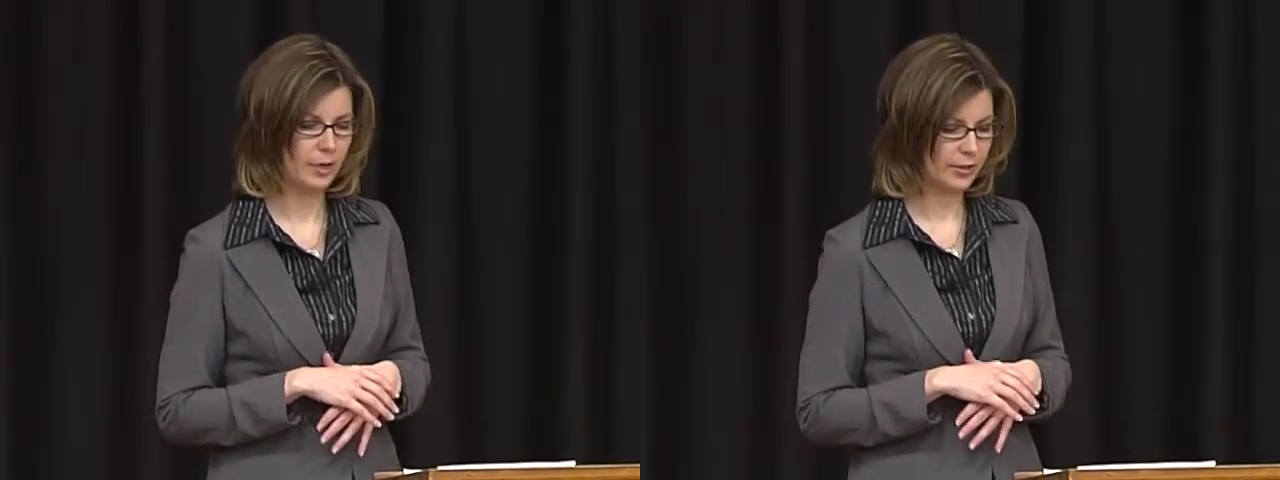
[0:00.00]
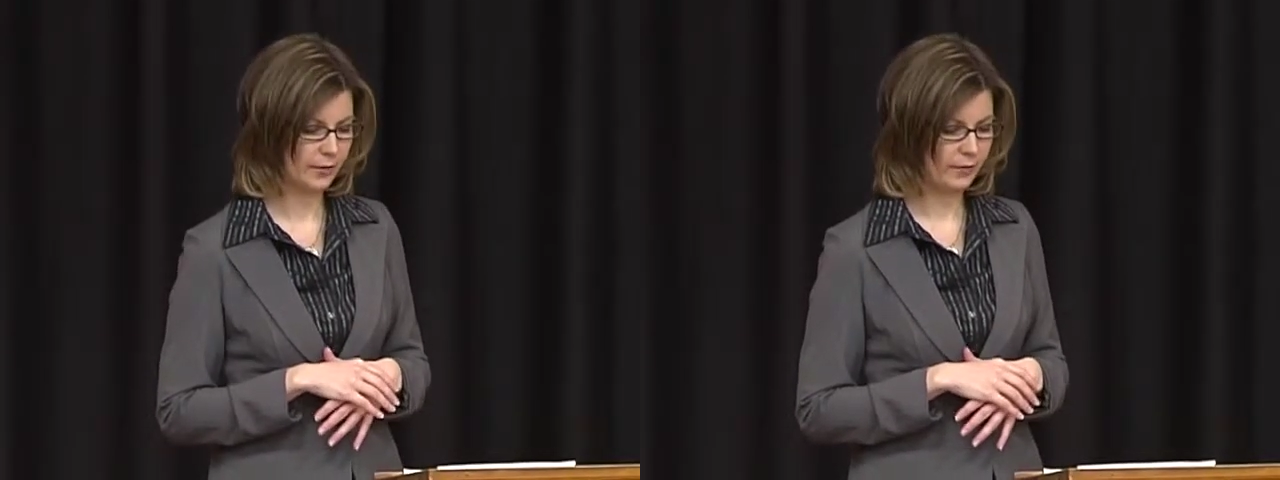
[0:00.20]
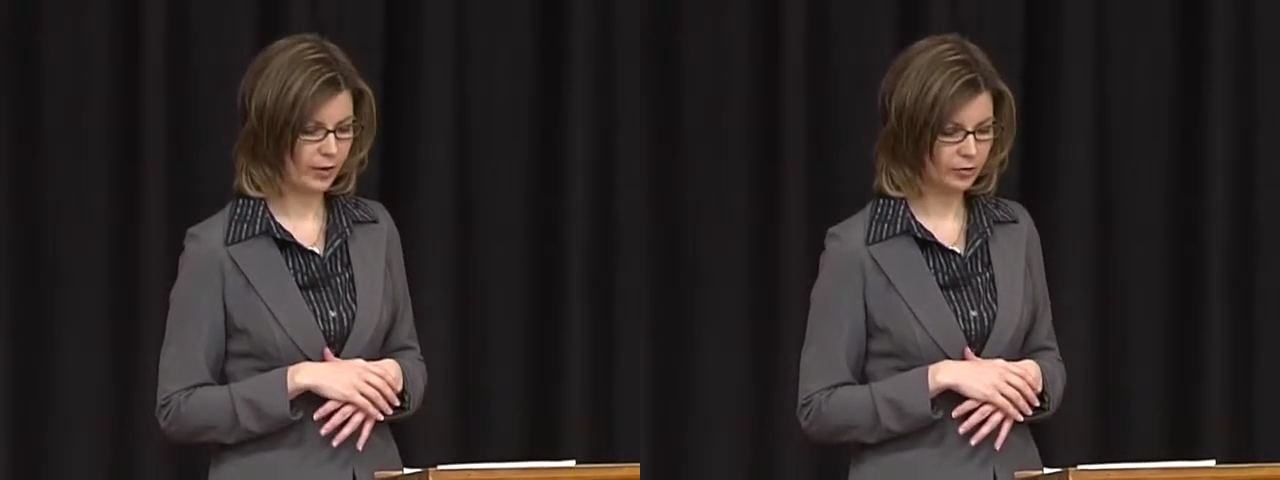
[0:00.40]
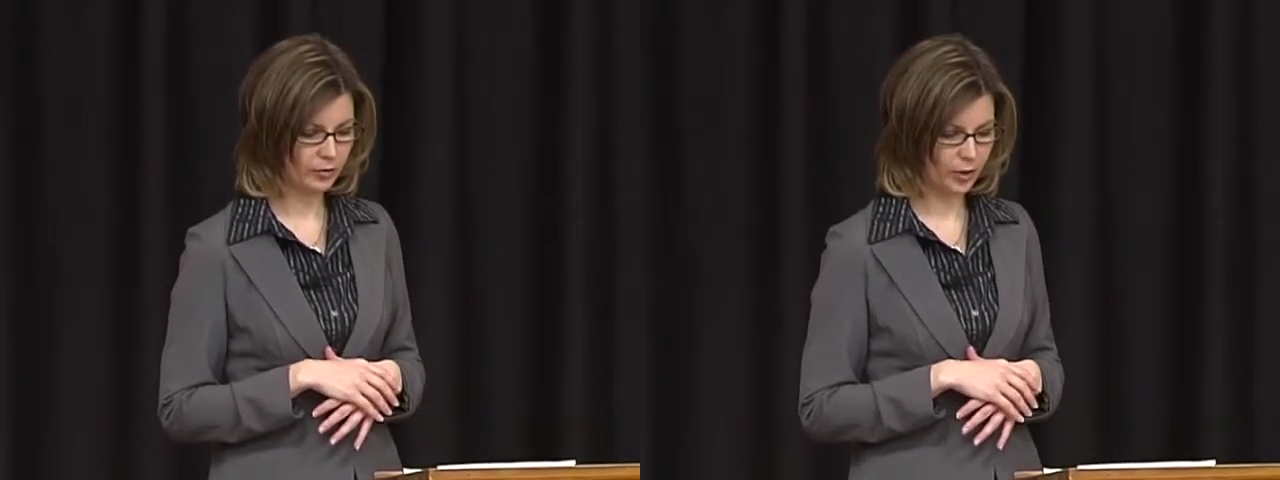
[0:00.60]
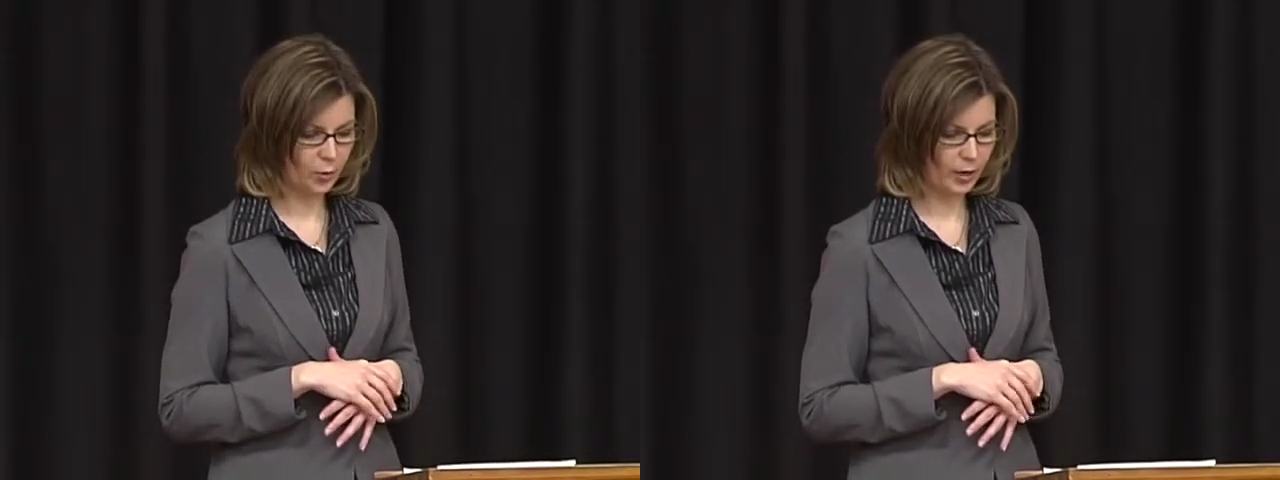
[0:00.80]
It's a
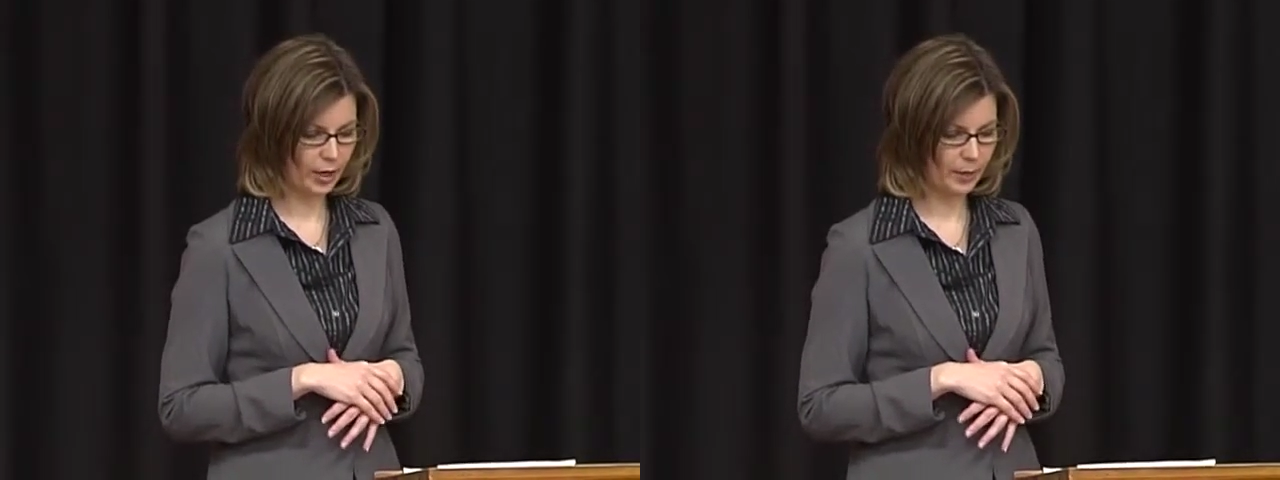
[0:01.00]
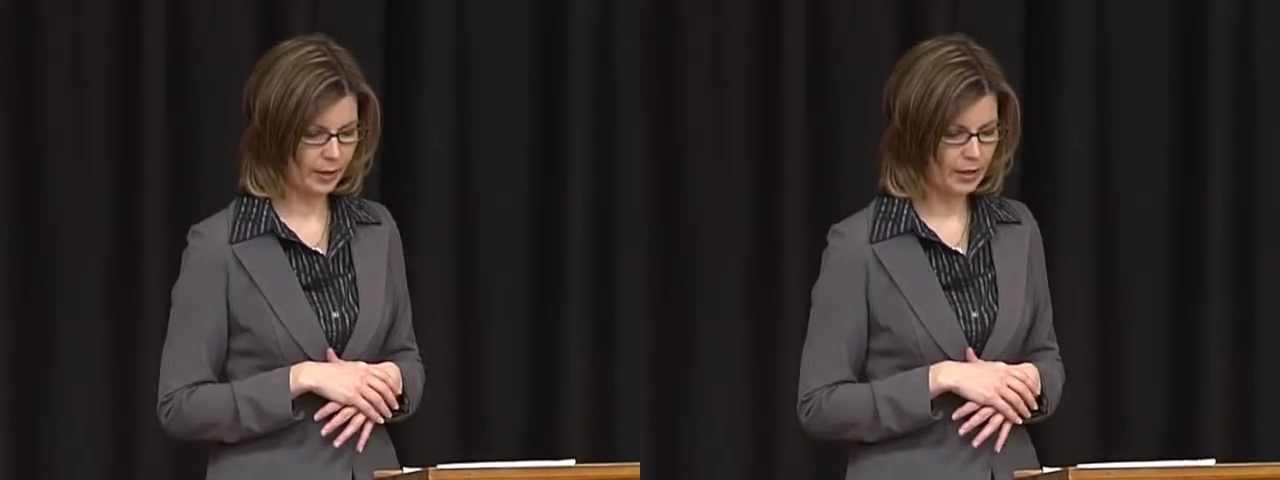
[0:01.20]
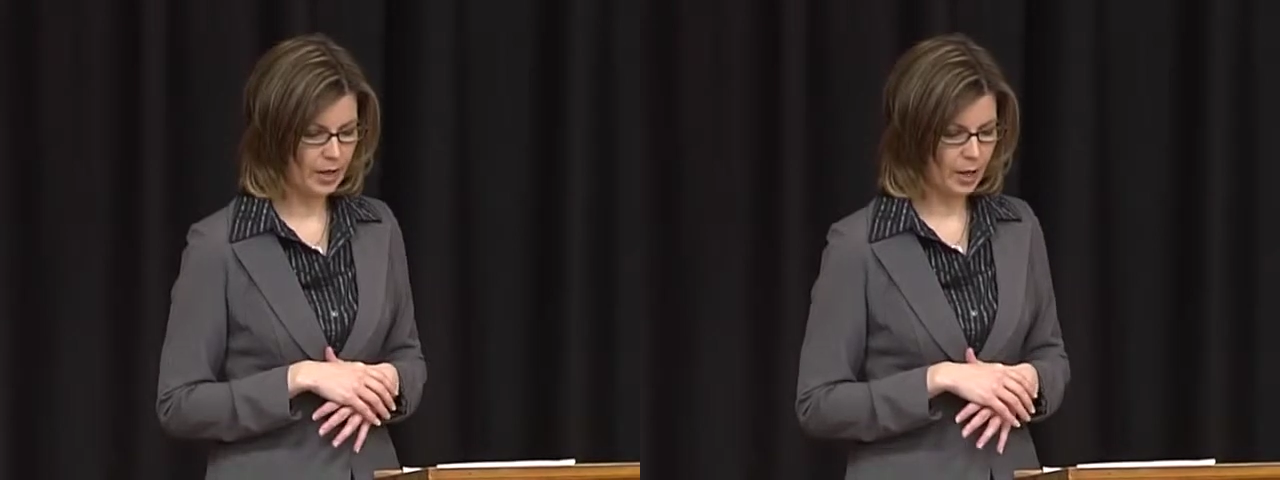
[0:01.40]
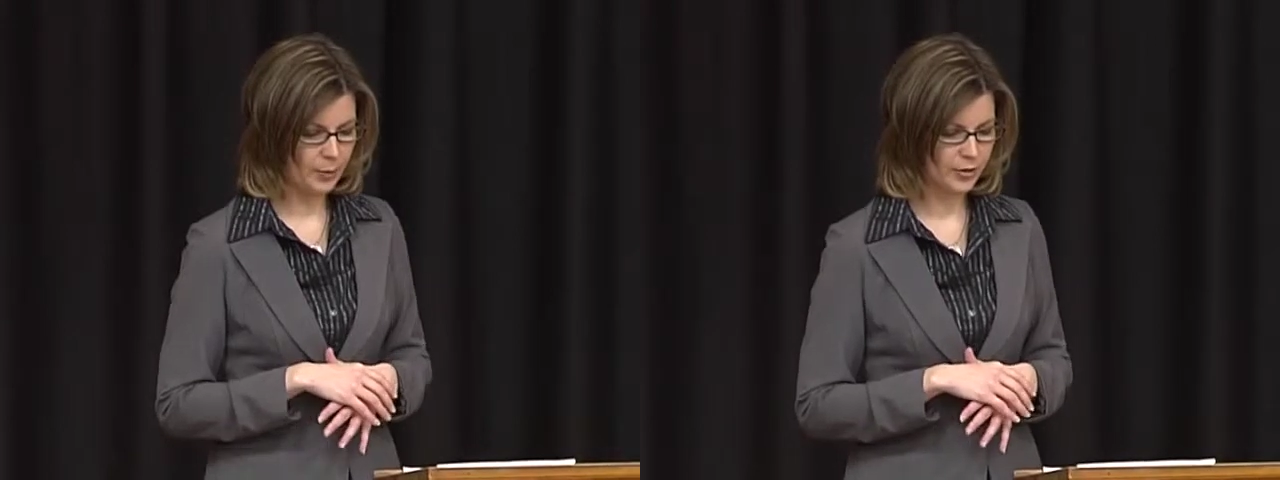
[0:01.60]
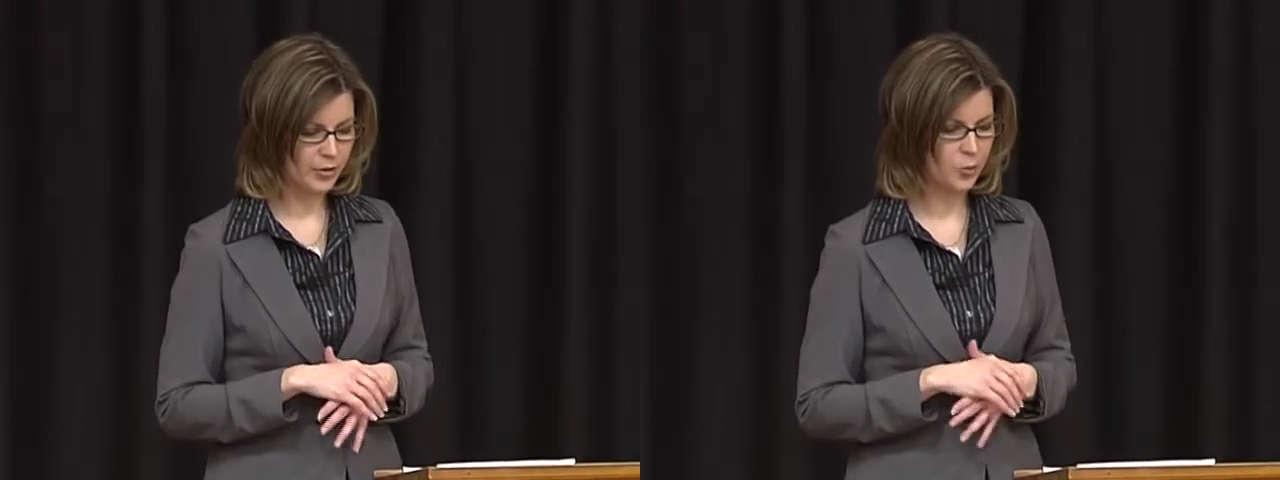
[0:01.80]
federal requirement,
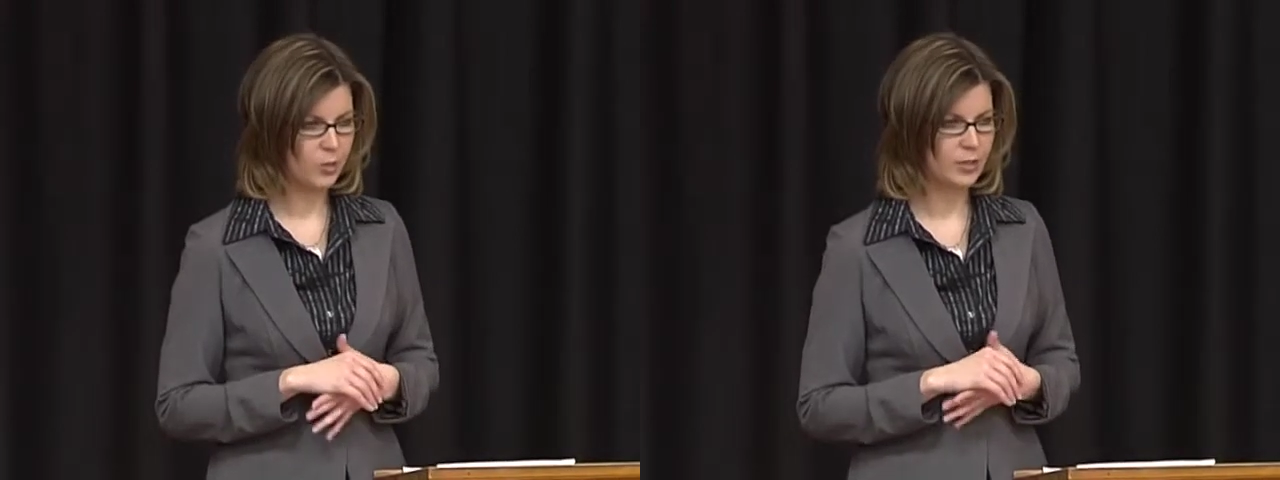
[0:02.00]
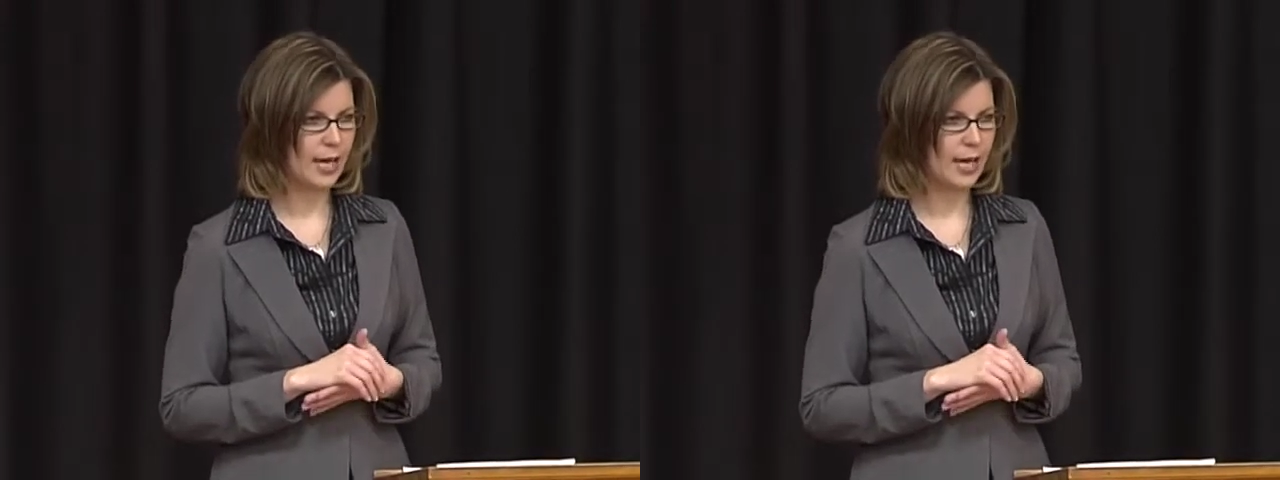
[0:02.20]
but schools